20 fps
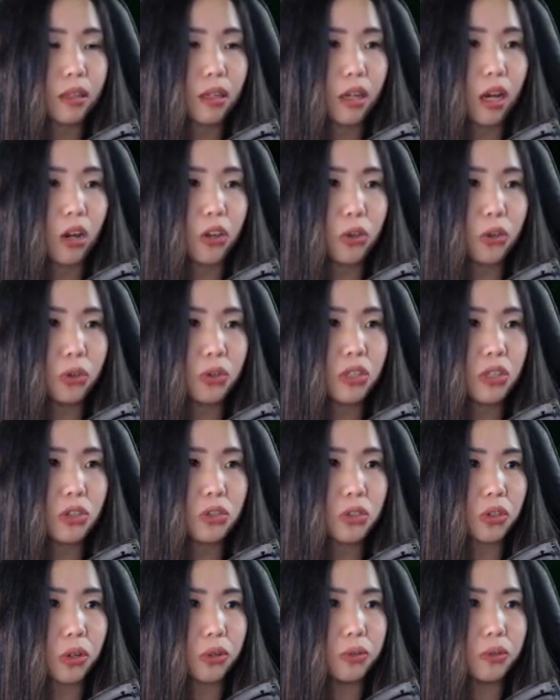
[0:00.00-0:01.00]
Are you using
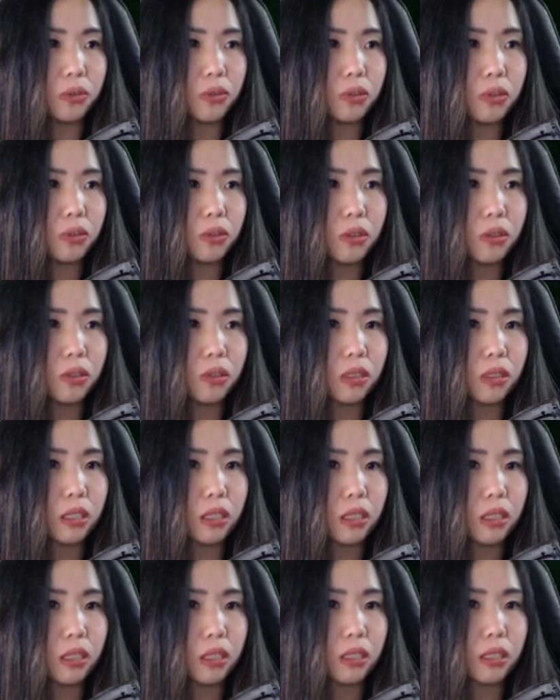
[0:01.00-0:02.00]
stone? No,
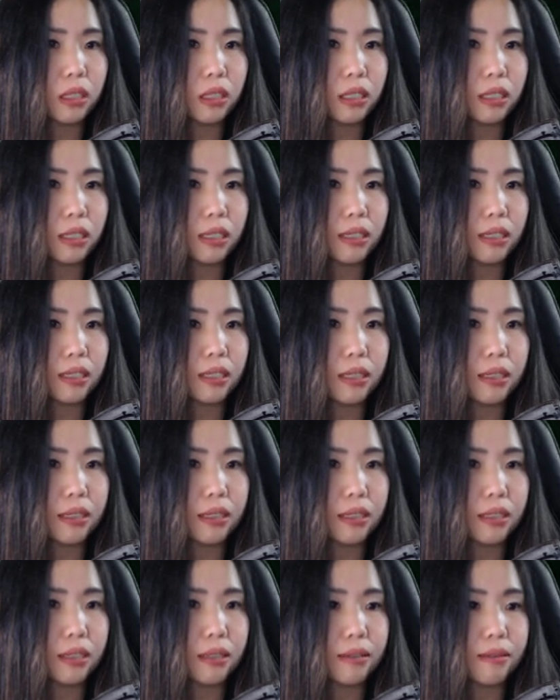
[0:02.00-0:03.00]
I'm using the flint. Oh,
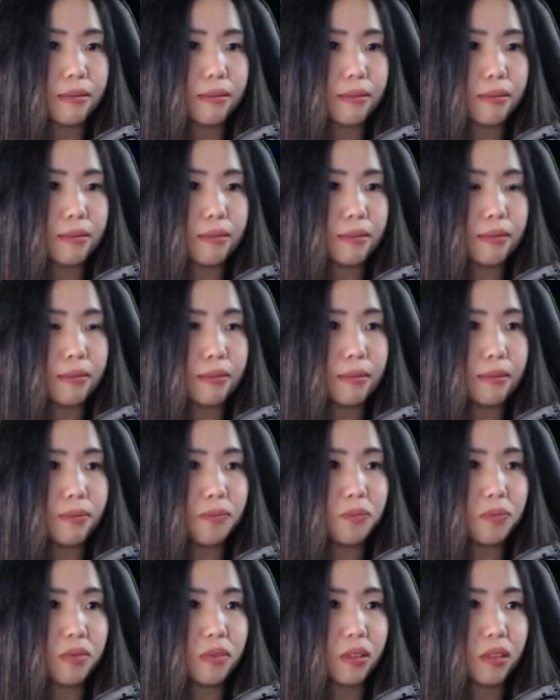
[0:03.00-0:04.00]
I got it.
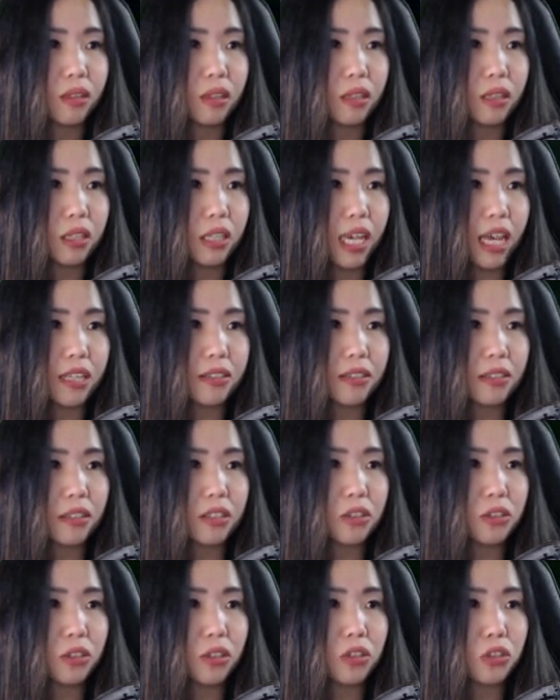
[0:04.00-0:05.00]
Yes.
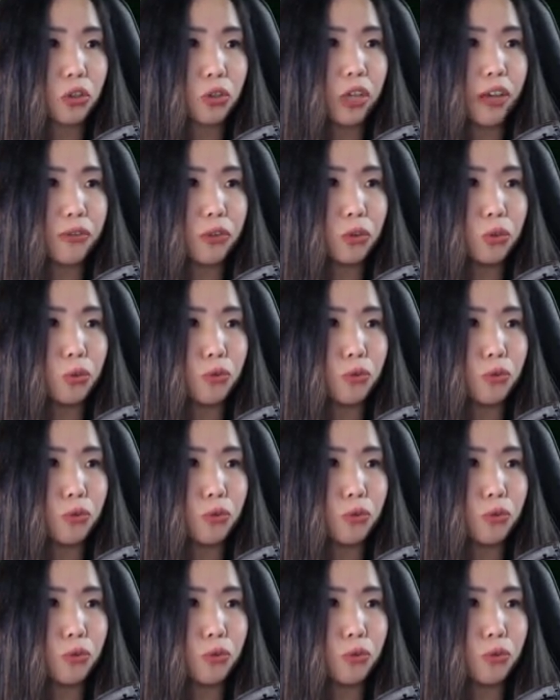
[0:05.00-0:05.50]
So you have to do